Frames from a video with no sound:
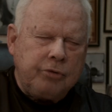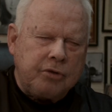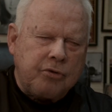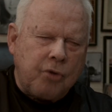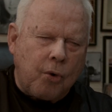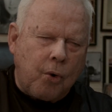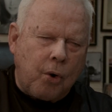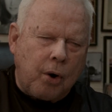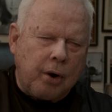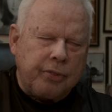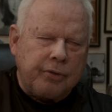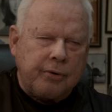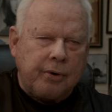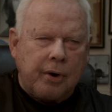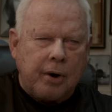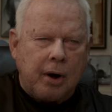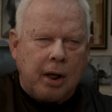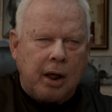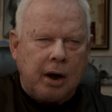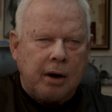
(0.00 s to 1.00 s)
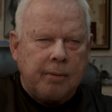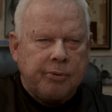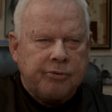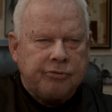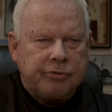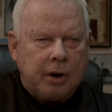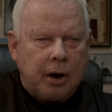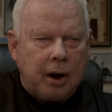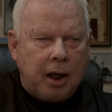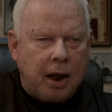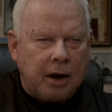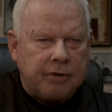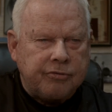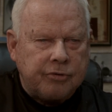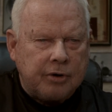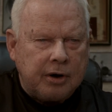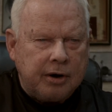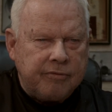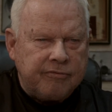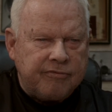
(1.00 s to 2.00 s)
the door, they're in a 100%
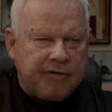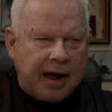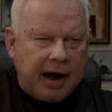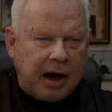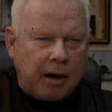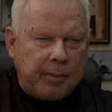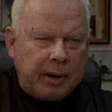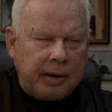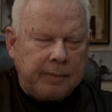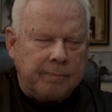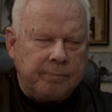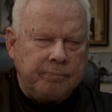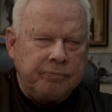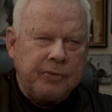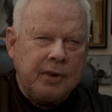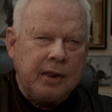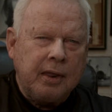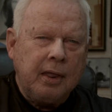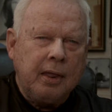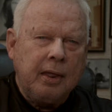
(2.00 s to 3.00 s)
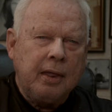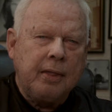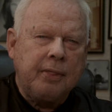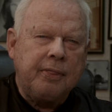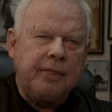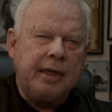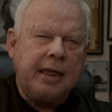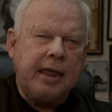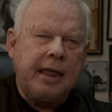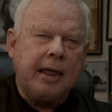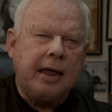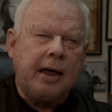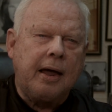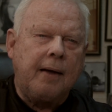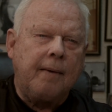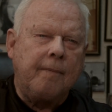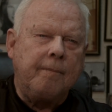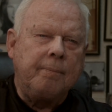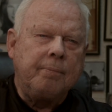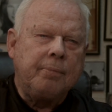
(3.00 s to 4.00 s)
oxygen environment.
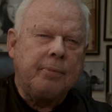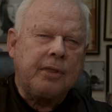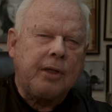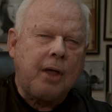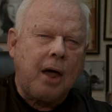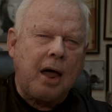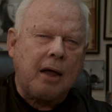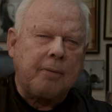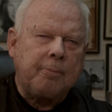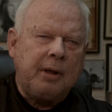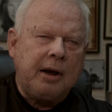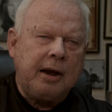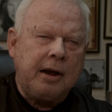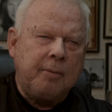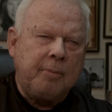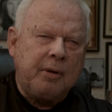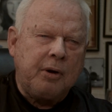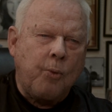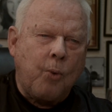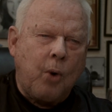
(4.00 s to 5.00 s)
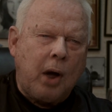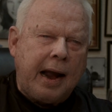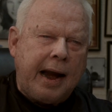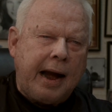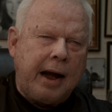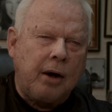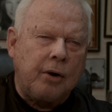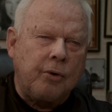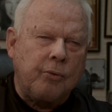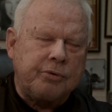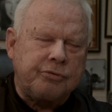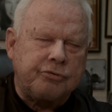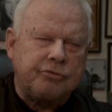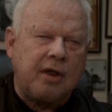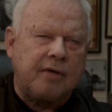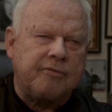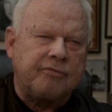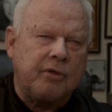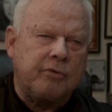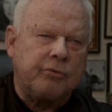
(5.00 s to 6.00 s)
The cockpit had been wired with
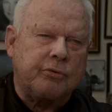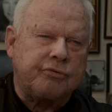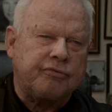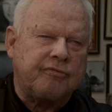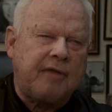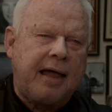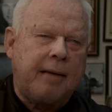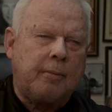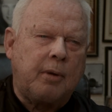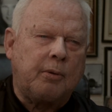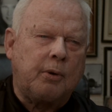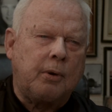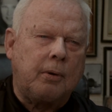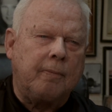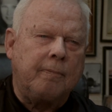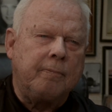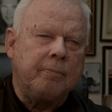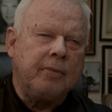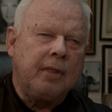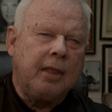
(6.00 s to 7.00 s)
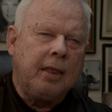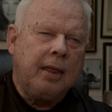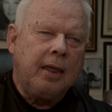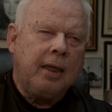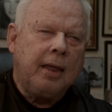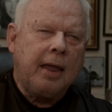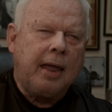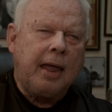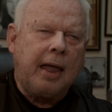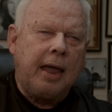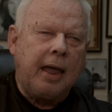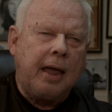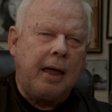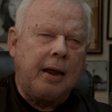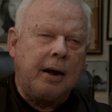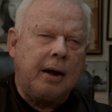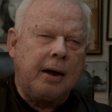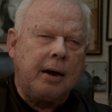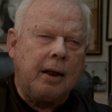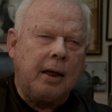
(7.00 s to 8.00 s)
stuff that was flammable.
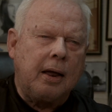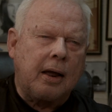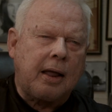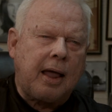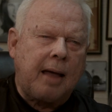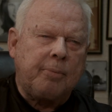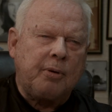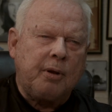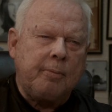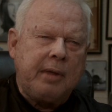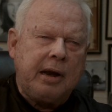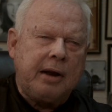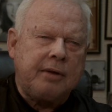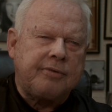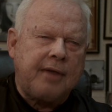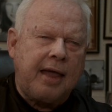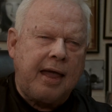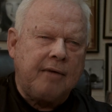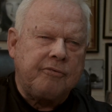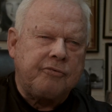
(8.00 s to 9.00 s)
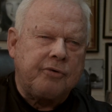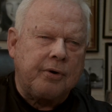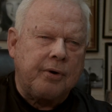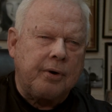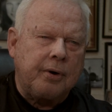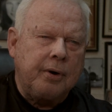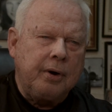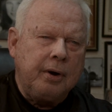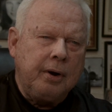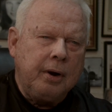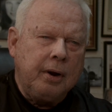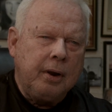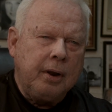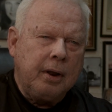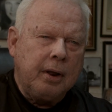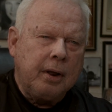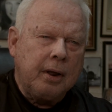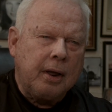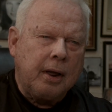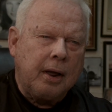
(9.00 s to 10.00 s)
And a couple of minutes after
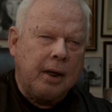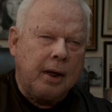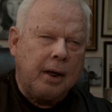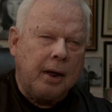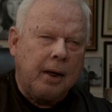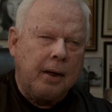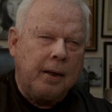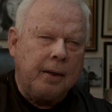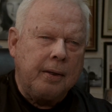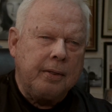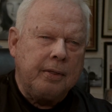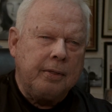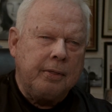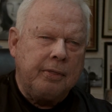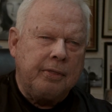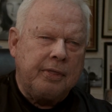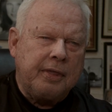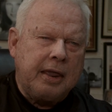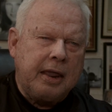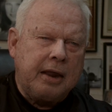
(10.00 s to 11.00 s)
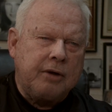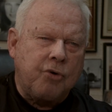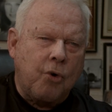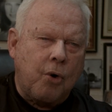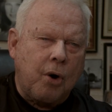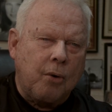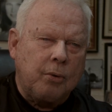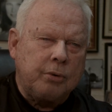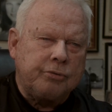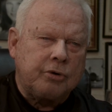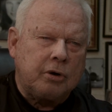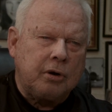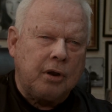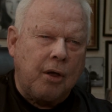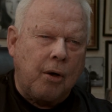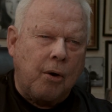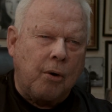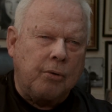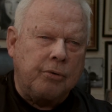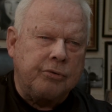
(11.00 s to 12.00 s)
the door was
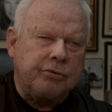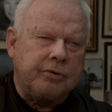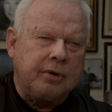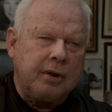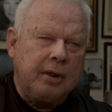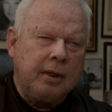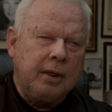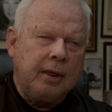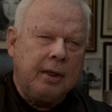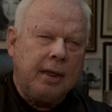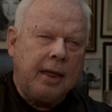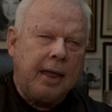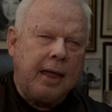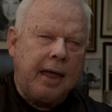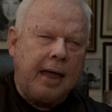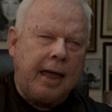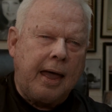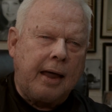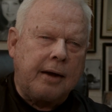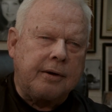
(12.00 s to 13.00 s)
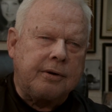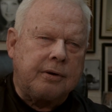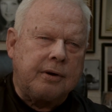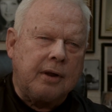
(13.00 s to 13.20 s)
closed, at